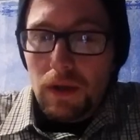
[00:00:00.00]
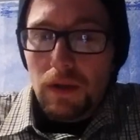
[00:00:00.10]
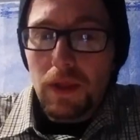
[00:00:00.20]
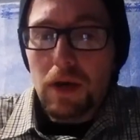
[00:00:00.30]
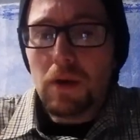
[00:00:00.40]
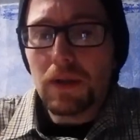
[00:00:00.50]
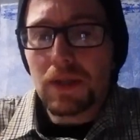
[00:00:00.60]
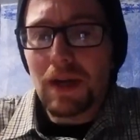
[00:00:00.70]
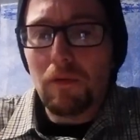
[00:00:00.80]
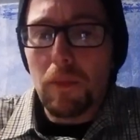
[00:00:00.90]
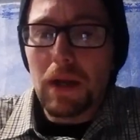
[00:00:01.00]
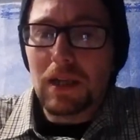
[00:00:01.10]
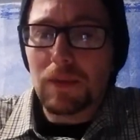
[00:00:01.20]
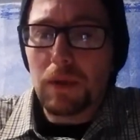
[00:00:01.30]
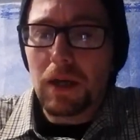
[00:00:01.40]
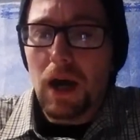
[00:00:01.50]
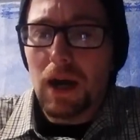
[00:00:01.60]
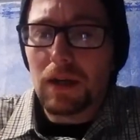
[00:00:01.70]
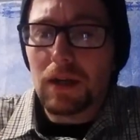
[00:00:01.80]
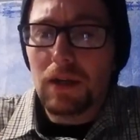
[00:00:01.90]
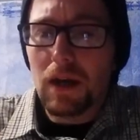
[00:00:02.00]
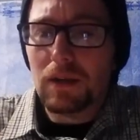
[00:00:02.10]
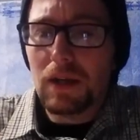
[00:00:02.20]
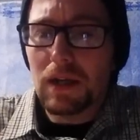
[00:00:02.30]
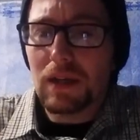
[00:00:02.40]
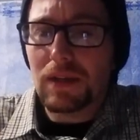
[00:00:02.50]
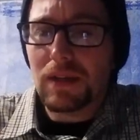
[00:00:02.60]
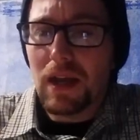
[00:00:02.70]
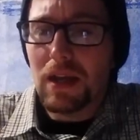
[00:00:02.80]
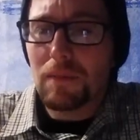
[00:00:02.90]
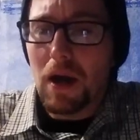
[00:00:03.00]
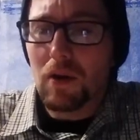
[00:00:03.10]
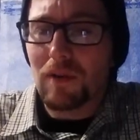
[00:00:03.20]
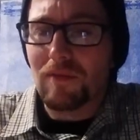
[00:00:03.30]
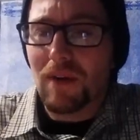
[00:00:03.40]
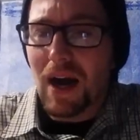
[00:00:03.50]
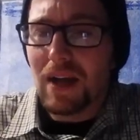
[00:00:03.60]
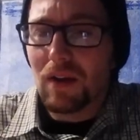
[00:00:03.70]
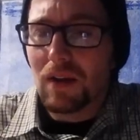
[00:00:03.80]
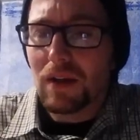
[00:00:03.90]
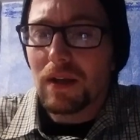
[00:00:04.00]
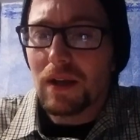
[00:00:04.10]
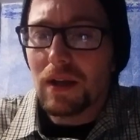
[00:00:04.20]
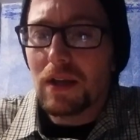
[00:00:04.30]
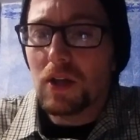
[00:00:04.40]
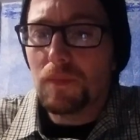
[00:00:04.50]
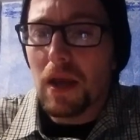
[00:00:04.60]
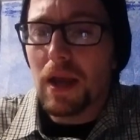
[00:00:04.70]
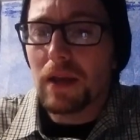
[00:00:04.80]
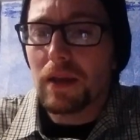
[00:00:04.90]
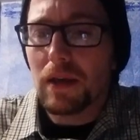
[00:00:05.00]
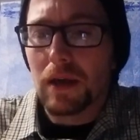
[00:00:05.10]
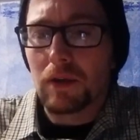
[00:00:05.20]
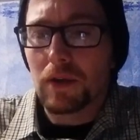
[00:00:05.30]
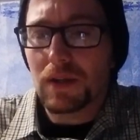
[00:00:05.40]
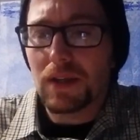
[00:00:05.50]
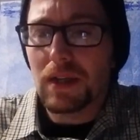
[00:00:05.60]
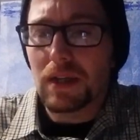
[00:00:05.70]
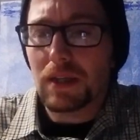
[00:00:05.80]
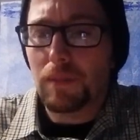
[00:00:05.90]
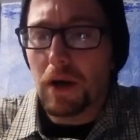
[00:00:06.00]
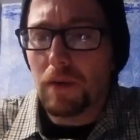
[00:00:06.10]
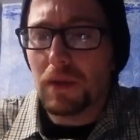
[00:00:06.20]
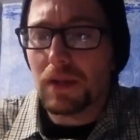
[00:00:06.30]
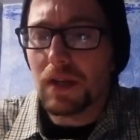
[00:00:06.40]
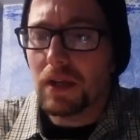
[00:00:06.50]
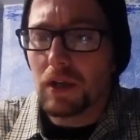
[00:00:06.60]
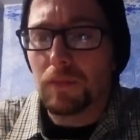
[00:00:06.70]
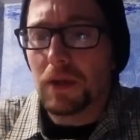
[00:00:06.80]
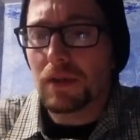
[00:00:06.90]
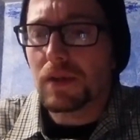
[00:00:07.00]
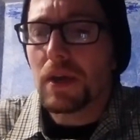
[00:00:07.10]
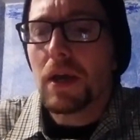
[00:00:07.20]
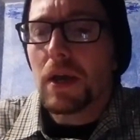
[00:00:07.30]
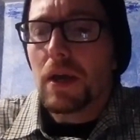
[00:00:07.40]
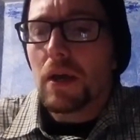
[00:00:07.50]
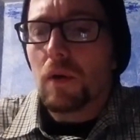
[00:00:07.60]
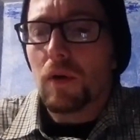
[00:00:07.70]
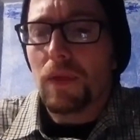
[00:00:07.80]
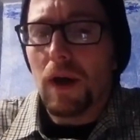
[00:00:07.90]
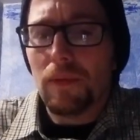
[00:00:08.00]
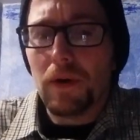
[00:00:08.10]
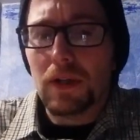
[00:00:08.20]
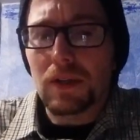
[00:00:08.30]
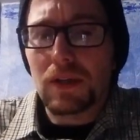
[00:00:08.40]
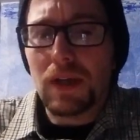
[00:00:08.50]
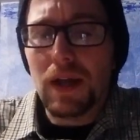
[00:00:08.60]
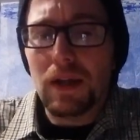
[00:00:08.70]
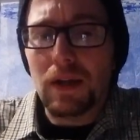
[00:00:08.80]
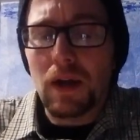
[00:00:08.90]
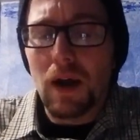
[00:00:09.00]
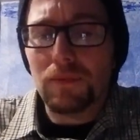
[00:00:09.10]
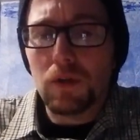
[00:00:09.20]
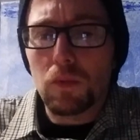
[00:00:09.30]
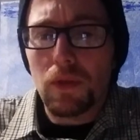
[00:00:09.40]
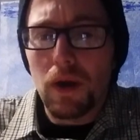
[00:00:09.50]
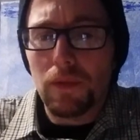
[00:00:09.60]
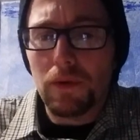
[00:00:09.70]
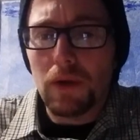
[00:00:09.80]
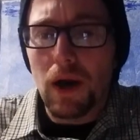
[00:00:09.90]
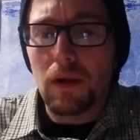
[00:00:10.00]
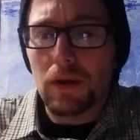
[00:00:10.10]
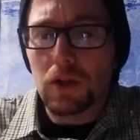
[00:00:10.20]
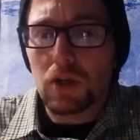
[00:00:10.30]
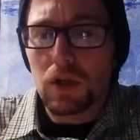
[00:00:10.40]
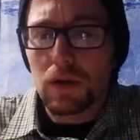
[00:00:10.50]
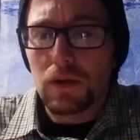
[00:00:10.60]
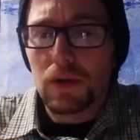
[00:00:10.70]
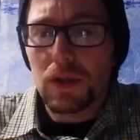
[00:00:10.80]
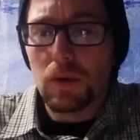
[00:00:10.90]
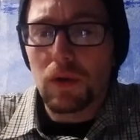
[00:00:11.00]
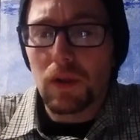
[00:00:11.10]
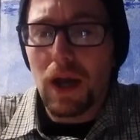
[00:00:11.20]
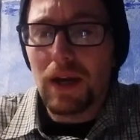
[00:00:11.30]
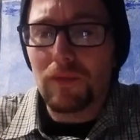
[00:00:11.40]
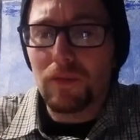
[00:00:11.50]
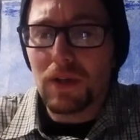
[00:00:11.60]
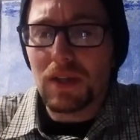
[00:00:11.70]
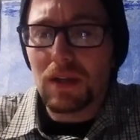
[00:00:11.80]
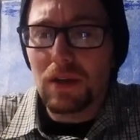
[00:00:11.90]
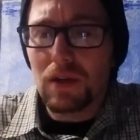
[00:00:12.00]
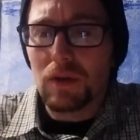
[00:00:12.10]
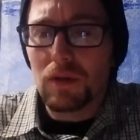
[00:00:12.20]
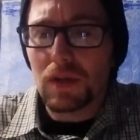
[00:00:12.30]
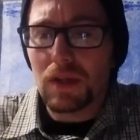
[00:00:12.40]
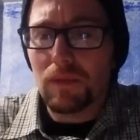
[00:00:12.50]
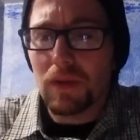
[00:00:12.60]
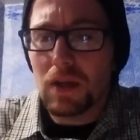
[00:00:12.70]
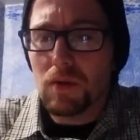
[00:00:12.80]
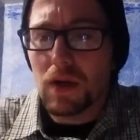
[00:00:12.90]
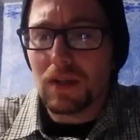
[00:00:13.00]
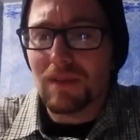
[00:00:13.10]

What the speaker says: The U.S. government has been caught conducting an insane amount of vile, inhumane, and grisly experiments on humans without their consent and often without their knowledge. So in light of recent news of the U.S.